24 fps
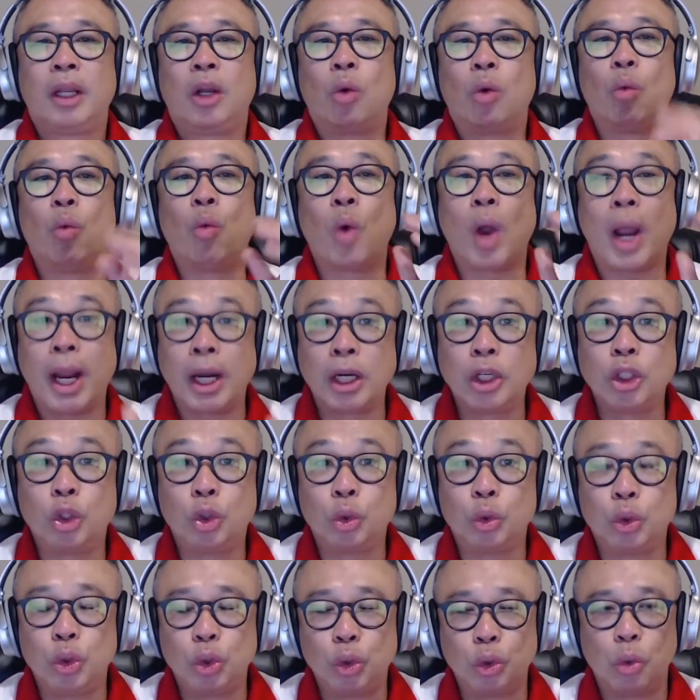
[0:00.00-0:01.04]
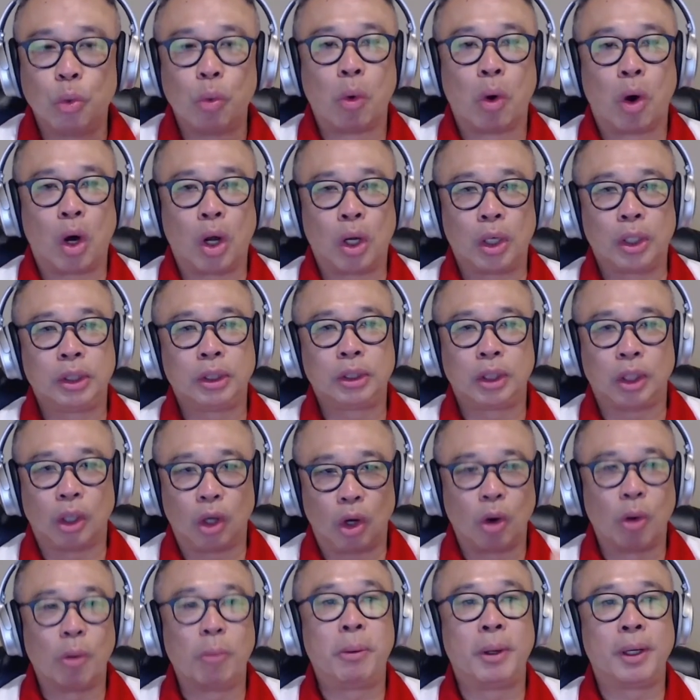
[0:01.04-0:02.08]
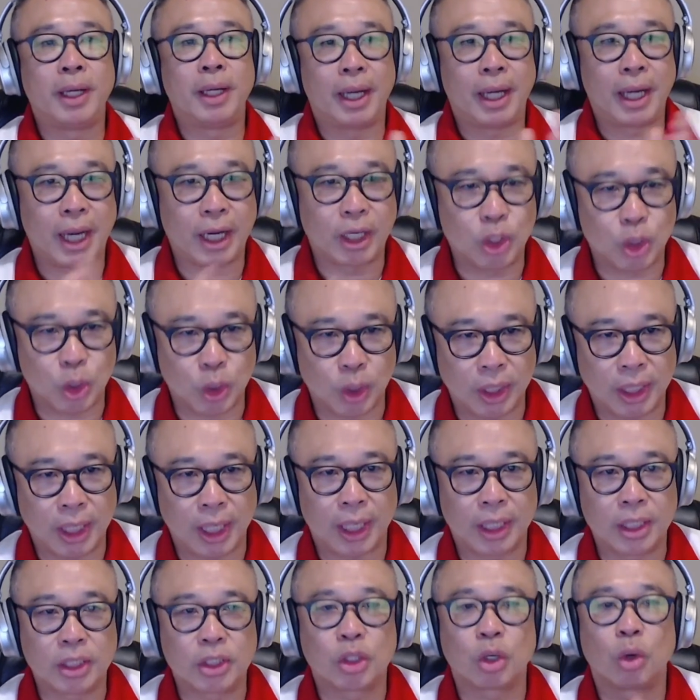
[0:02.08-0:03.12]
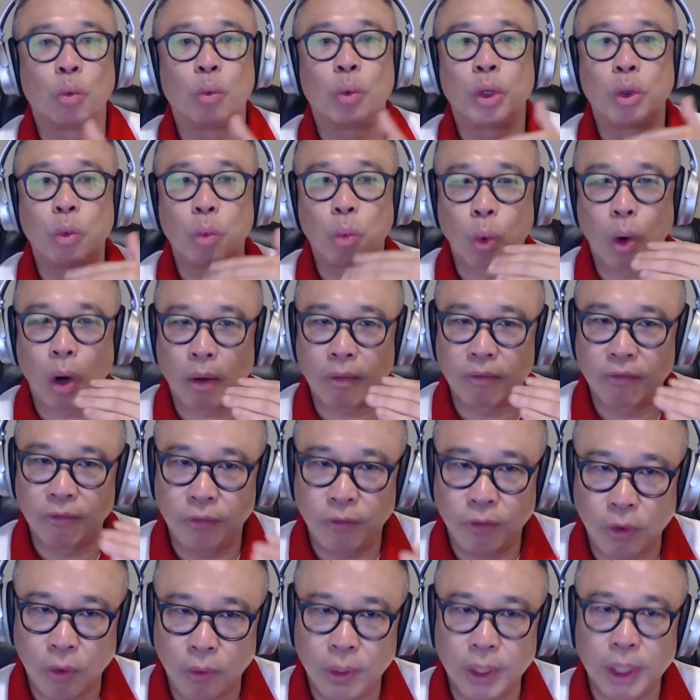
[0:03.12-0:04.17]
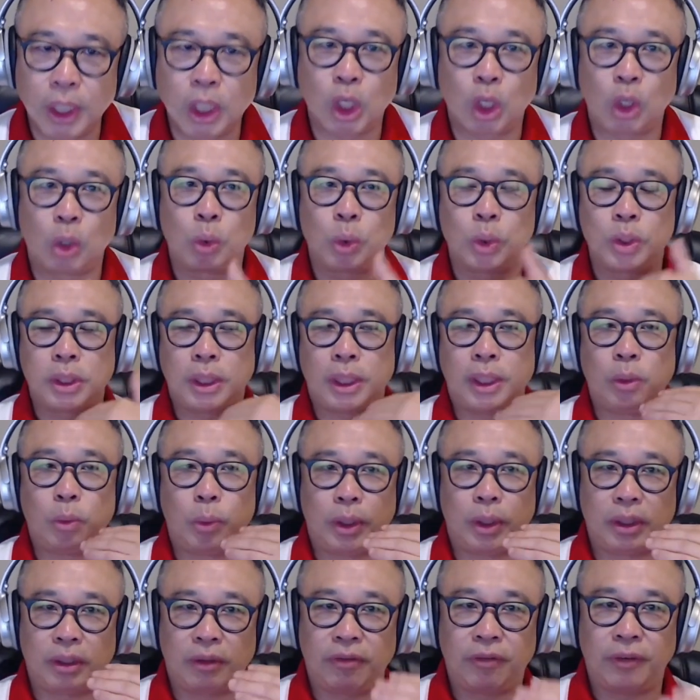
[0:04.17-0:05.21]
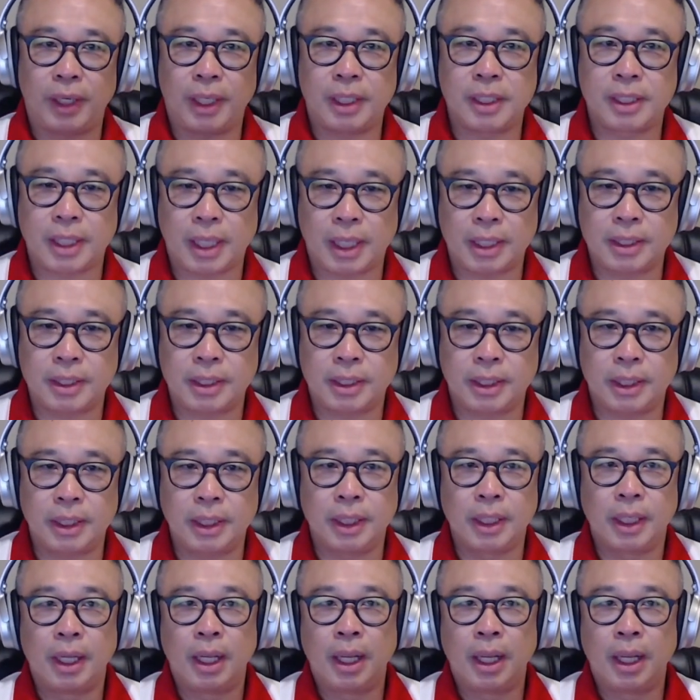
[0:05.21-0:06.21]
when do you want to open an extra day? So we work very closely with the franchisee.